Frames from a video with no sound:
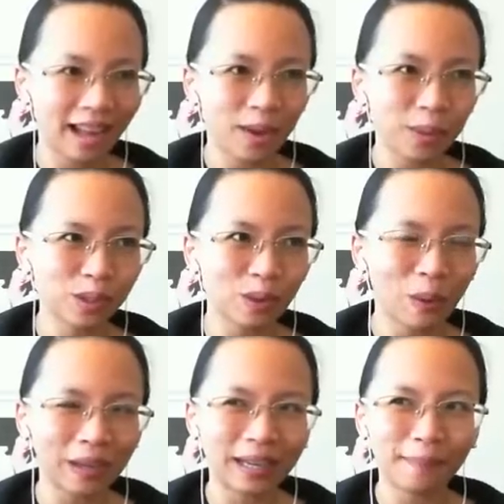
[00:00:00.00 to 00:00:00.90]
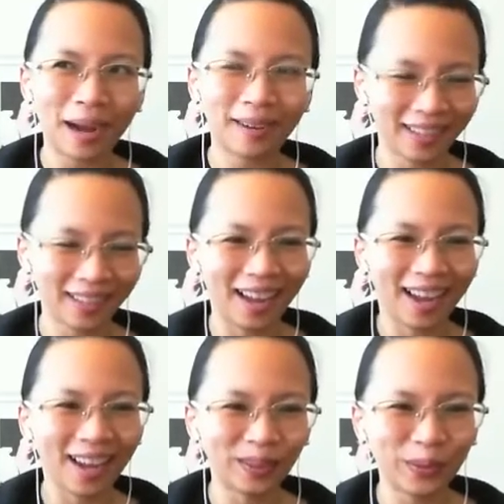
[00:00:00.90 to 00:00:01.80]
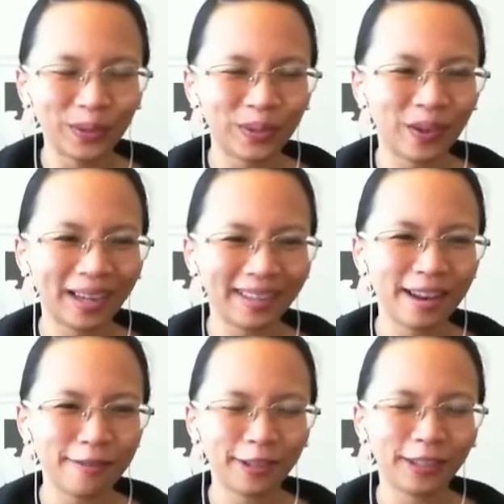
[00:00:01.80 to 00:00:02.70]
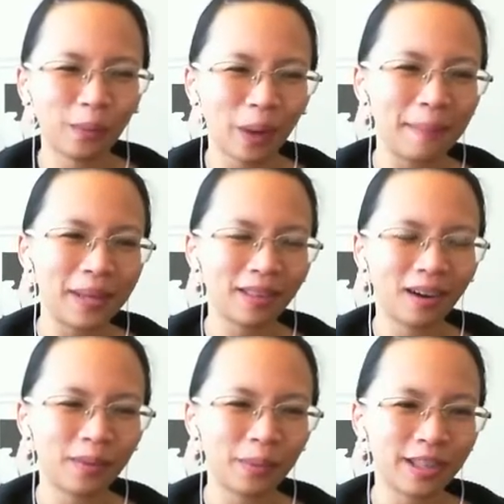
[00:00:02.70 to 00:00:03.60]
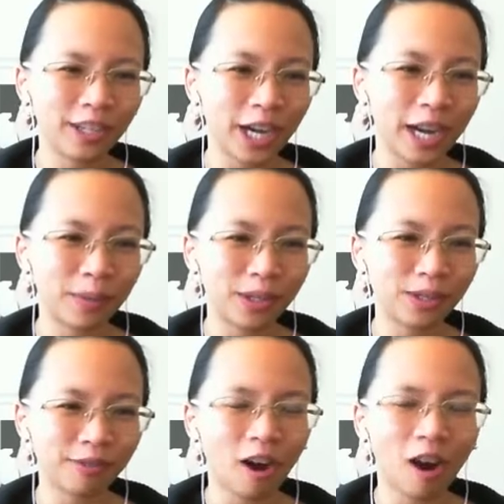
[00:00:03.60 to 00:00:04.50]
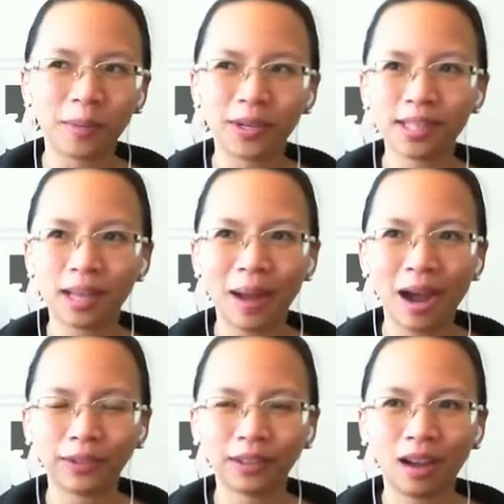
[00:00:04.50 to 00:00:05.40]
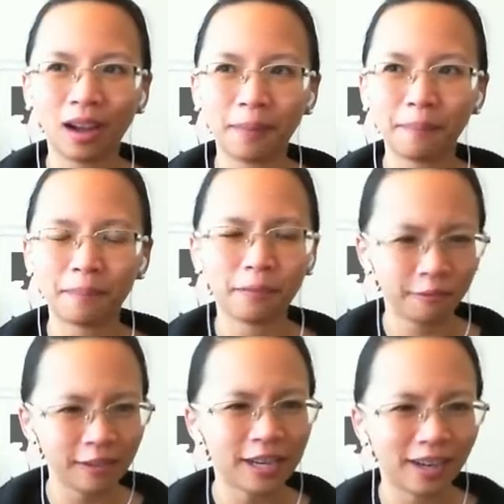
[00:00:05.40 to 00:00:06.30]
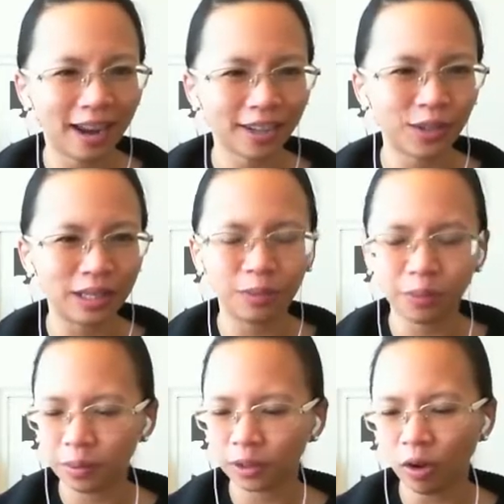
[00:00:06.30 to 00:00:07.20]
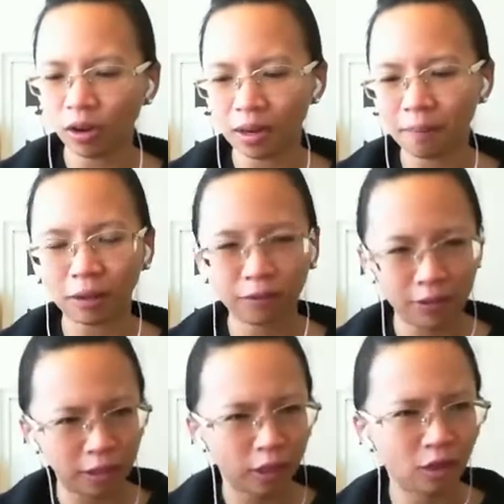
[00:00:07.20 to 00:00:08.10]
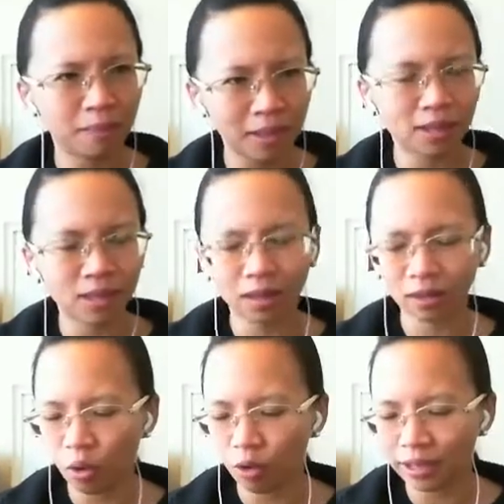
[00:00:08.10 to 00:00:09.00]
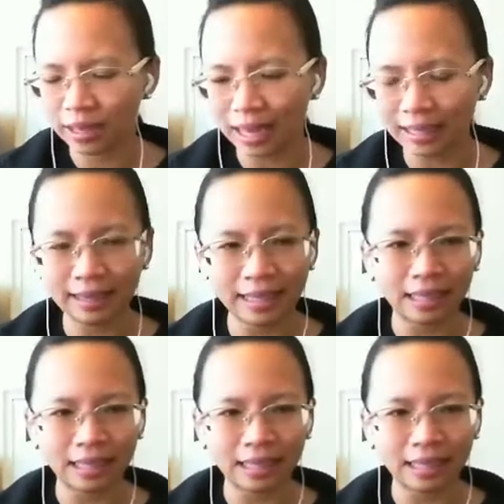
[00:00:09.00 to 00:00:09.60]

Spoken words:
I was talking about, I told you, I delivered the webinar with the Chambers of Commerce about fear, actually. We were talking about fear, amidst a COVID-19